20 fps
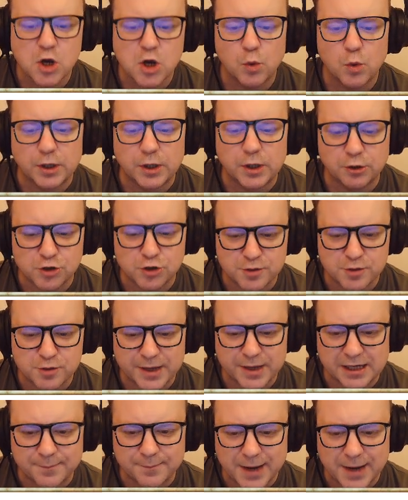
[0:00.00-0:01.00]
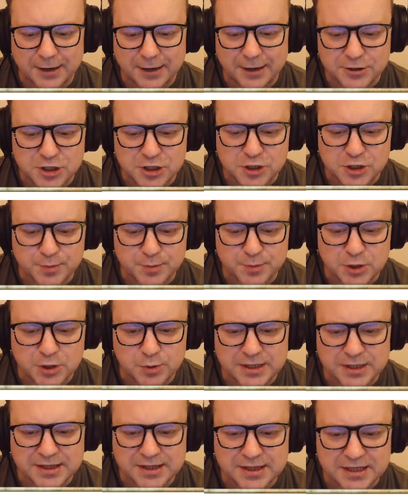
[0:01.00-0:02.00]
We can also make comparisons
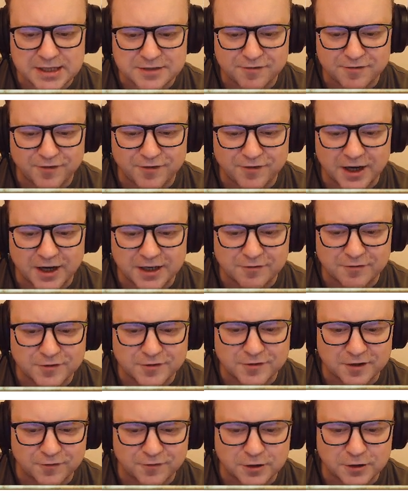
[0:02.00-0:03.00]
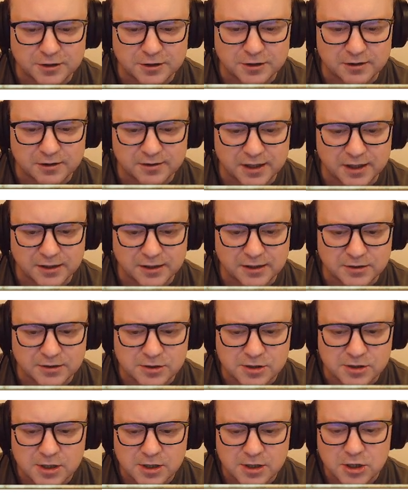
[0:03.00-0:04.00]
between these 5 different things.